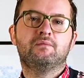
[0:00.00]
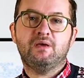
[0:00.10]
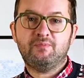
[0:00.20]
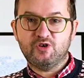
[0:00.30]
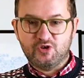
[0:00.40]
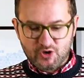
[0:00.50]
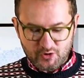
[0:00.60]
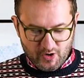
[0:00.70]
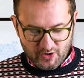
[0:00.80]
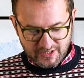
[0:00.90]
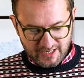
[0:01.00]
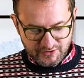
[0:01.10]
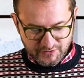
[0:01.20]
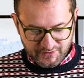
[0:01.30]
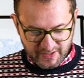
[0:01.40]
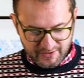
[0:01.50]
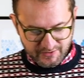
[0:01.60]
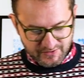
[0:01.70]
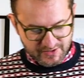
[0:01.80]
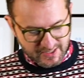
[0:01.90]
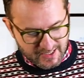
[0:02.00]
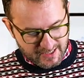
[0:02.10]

Maybe you know how Daniel feels.